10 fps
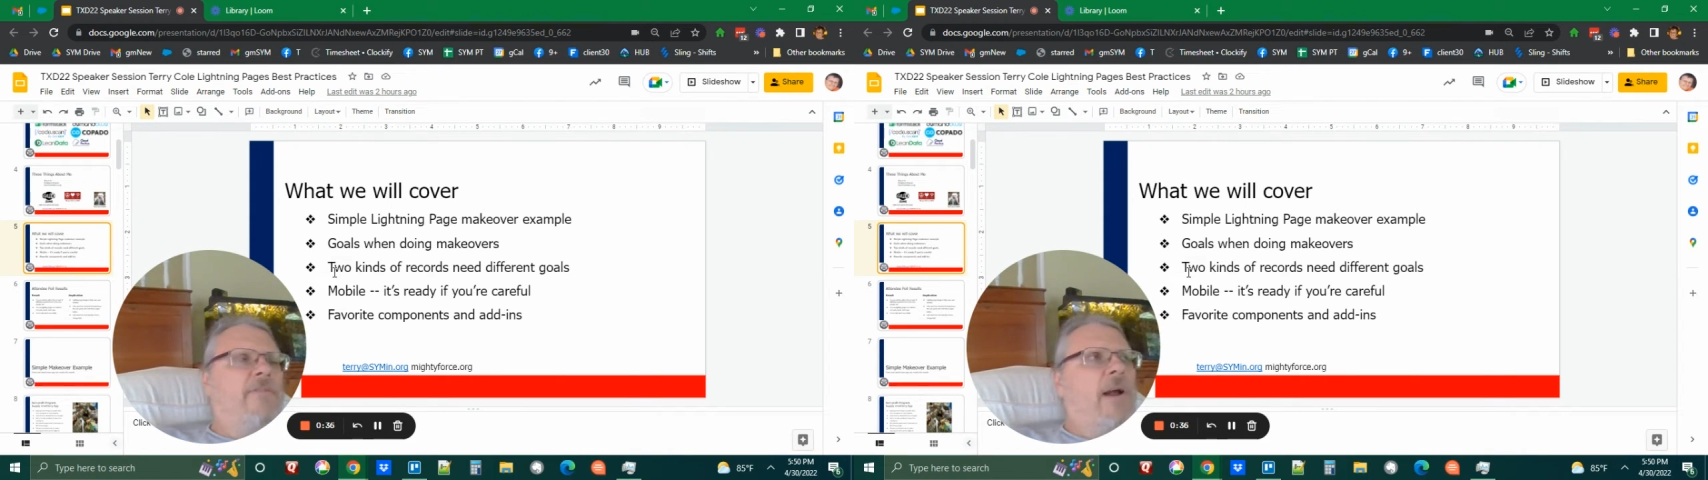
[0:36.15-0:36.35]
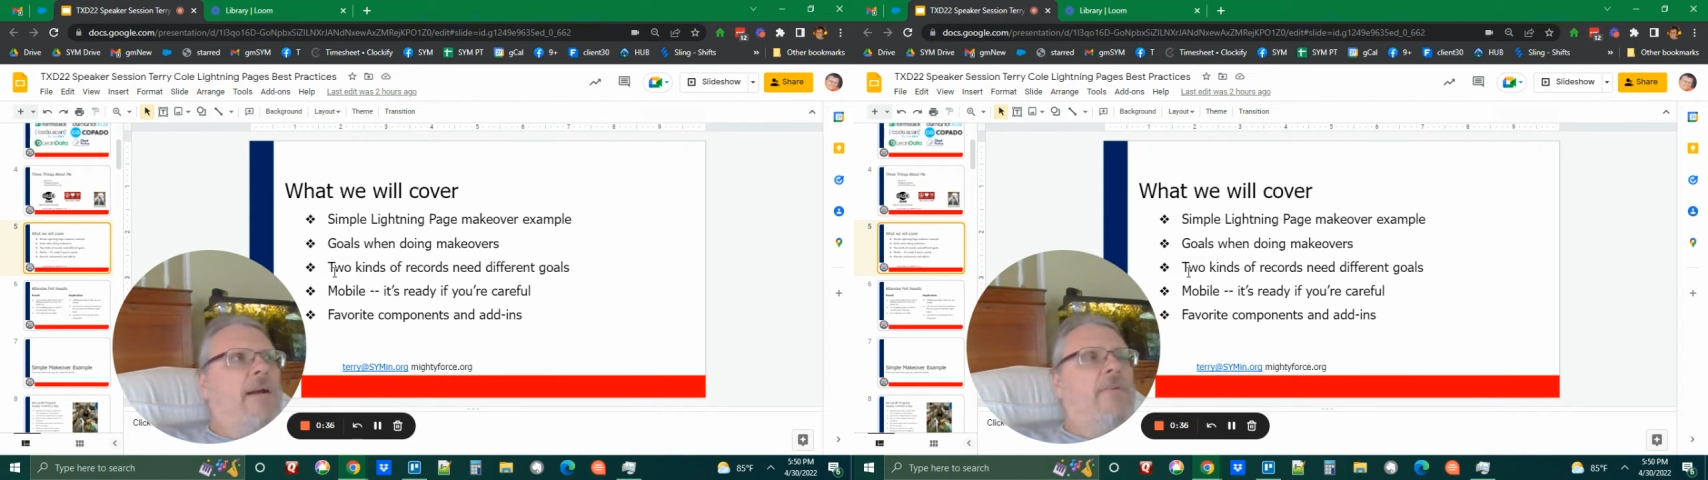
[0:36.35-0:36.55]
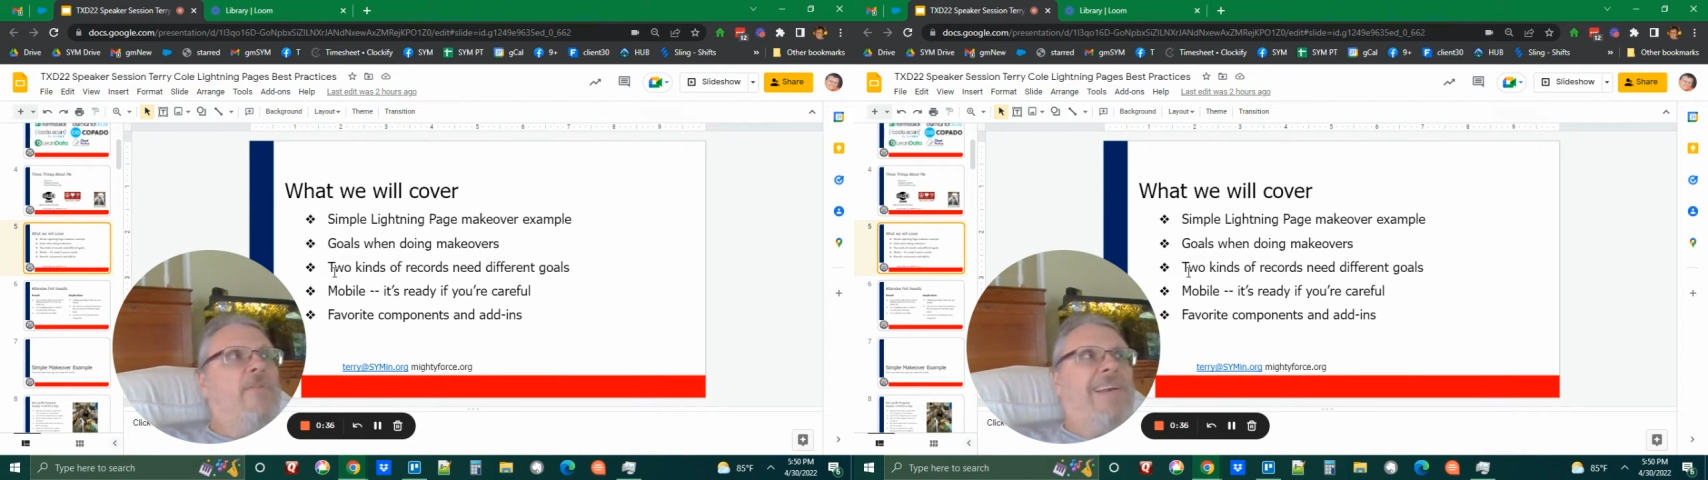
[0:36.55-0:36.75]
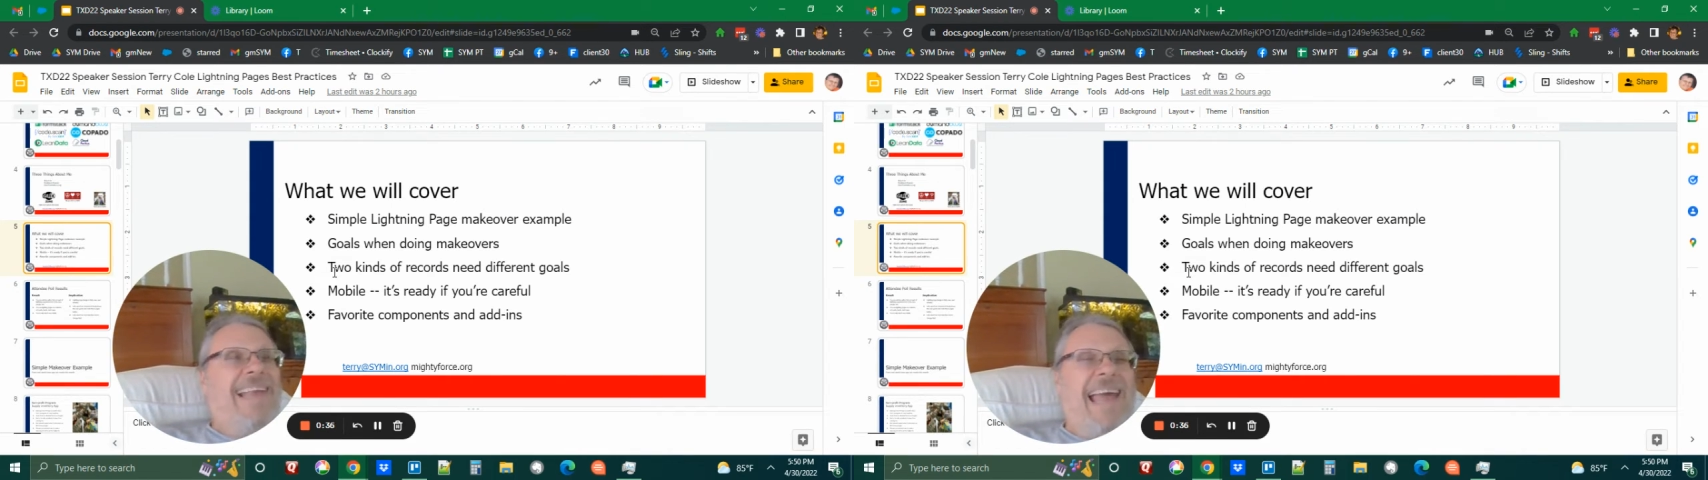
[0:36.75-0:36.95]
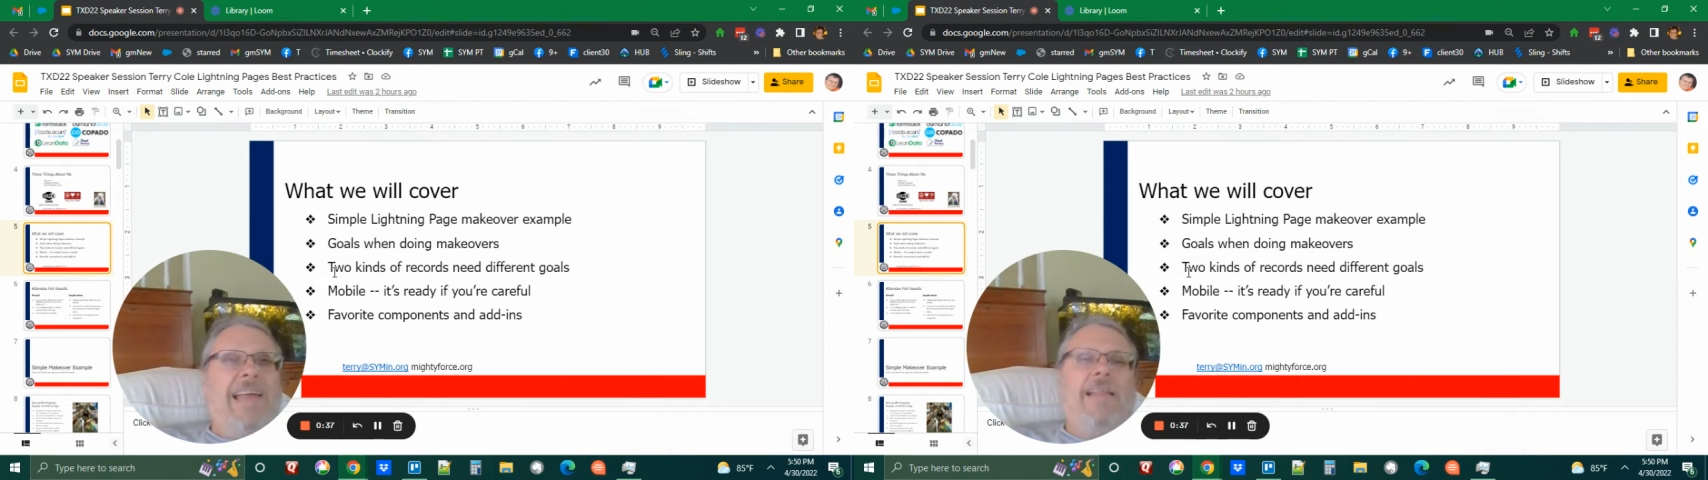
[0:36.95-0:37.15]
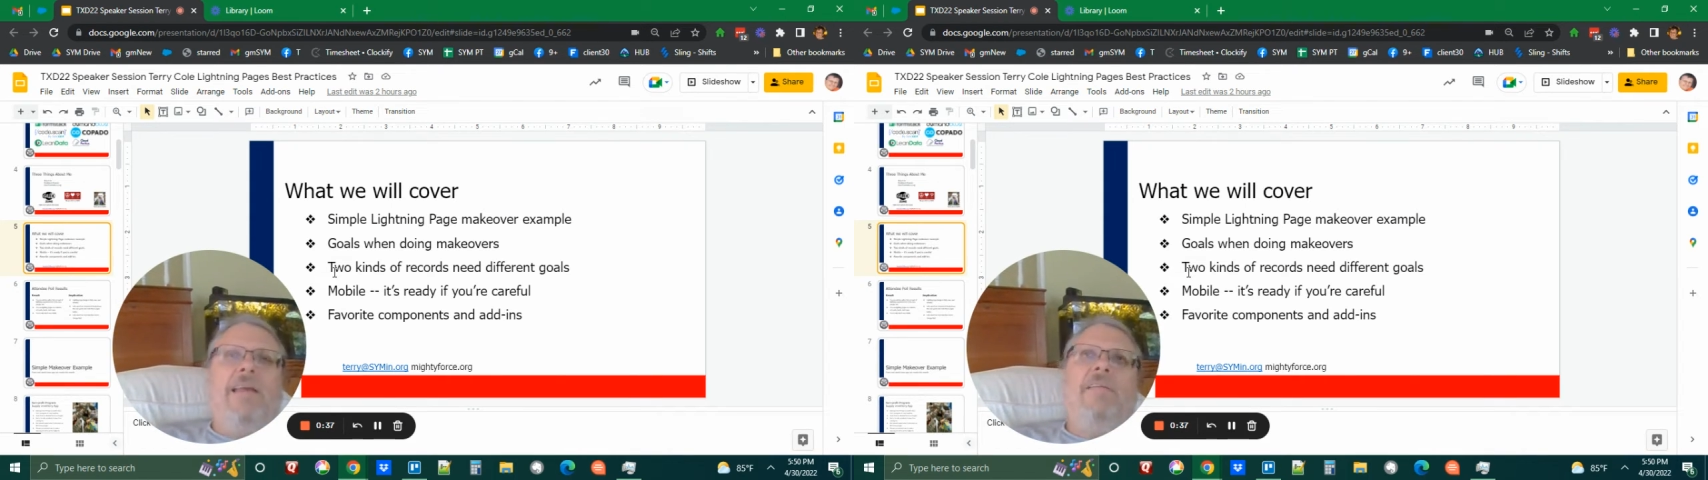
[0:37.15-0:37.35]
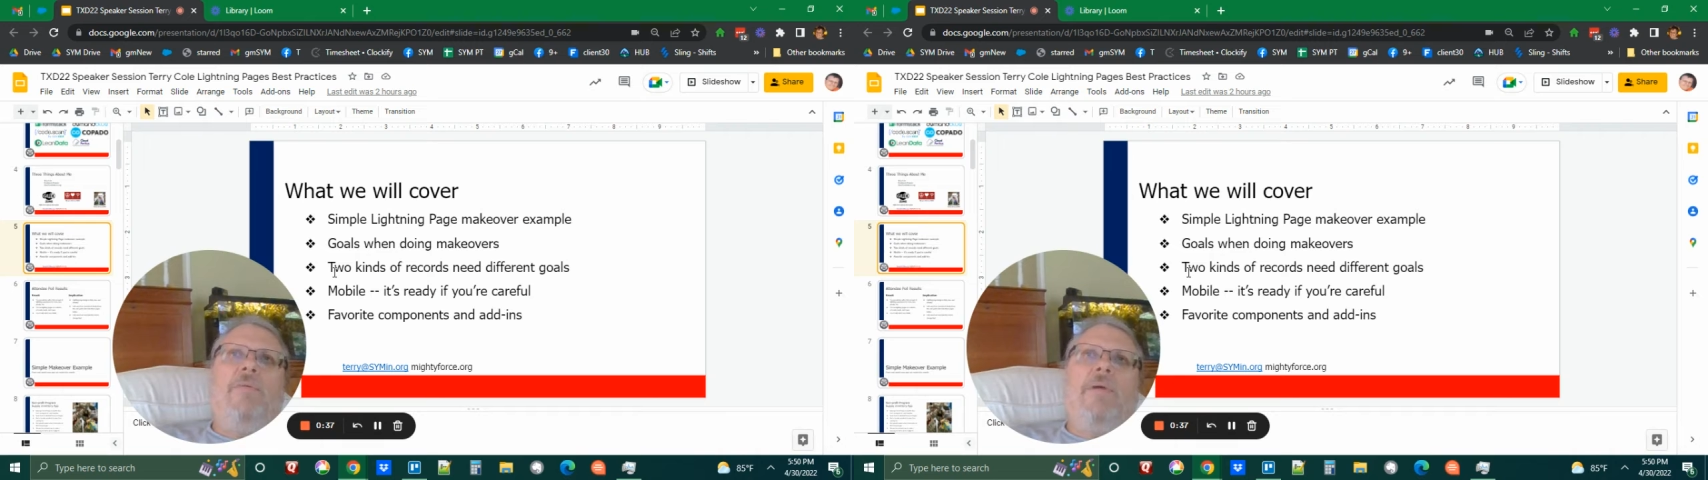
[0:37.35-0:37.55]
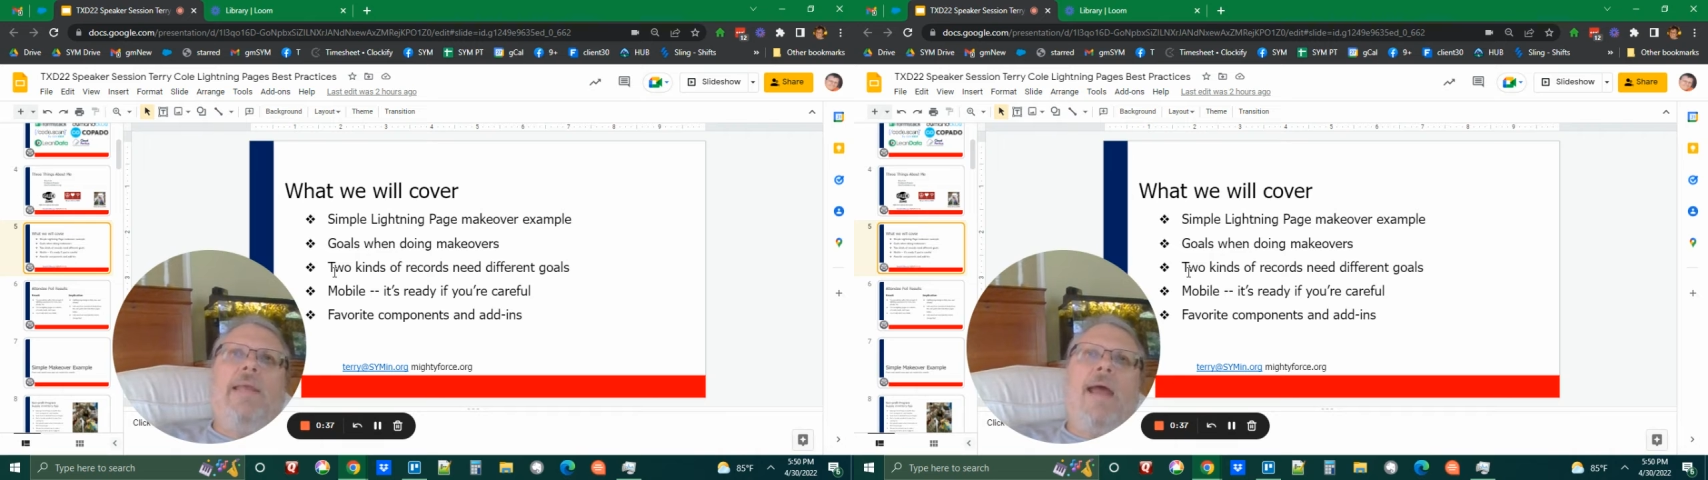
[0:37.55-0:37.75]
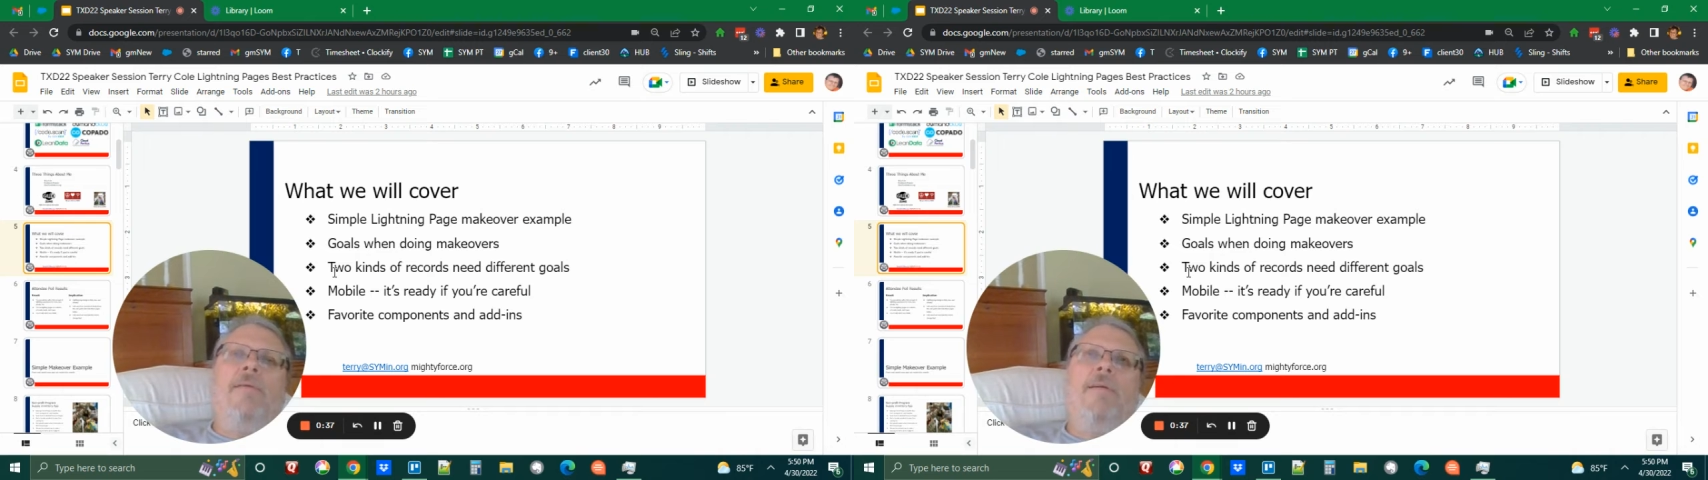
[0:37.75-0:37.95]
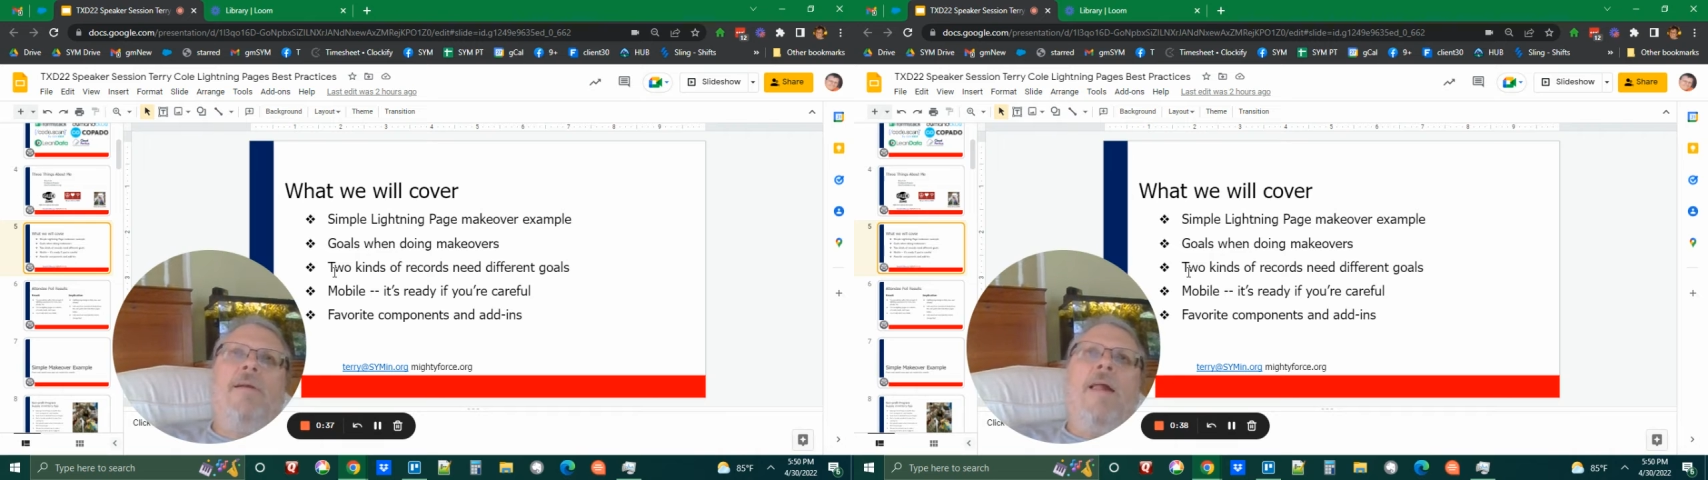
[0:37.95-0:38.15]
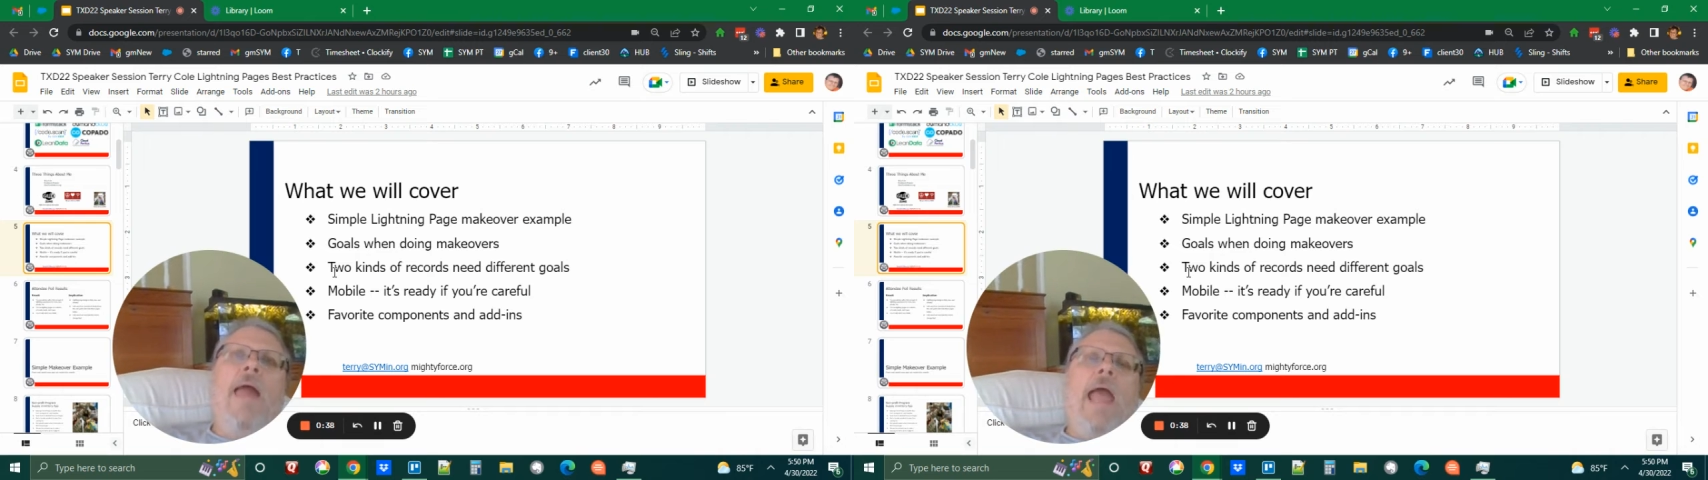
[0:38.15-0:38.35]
records you're likely to encounter.